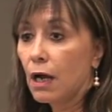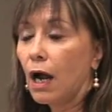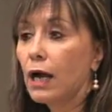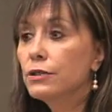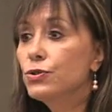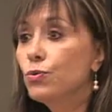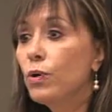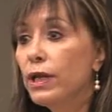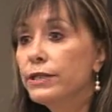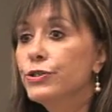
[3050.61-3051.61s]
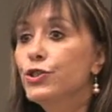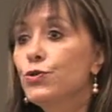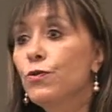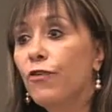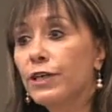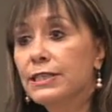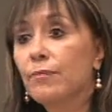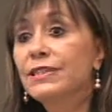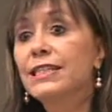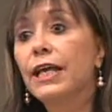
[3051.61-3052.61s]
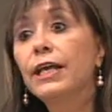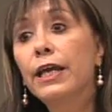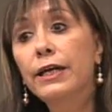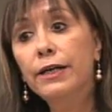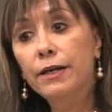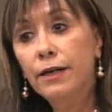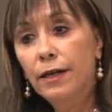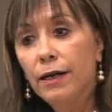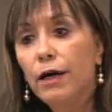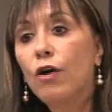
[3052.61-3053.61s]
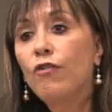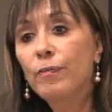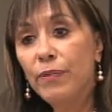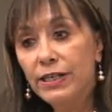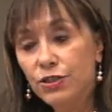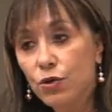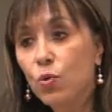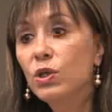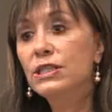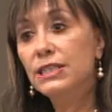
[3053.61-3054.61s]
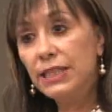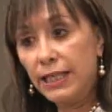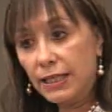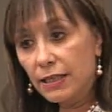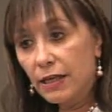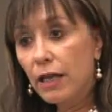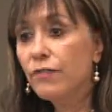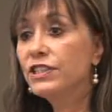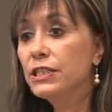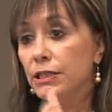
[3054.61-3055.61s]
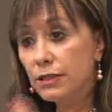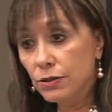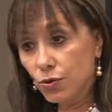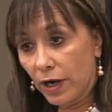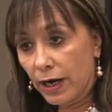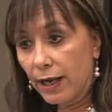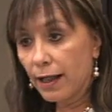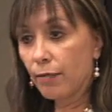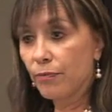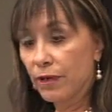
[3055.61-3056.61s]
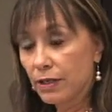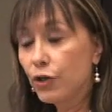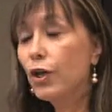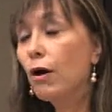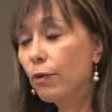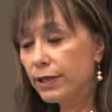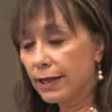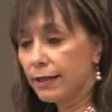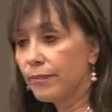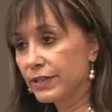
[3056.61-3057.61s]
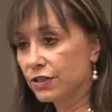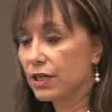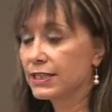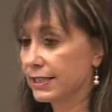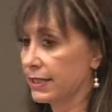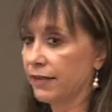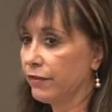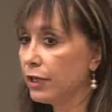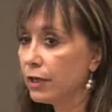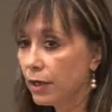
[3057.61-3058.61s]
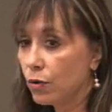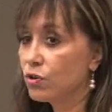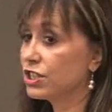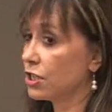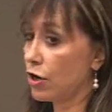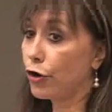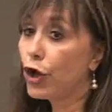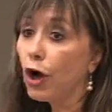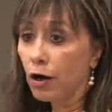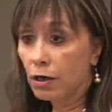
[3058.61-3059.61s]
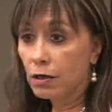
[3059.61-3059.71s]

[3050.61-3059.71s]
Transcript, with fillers: Are you willing to, for example, take care of a person who is sick if she needs your help, knowing that the person has HIV was no.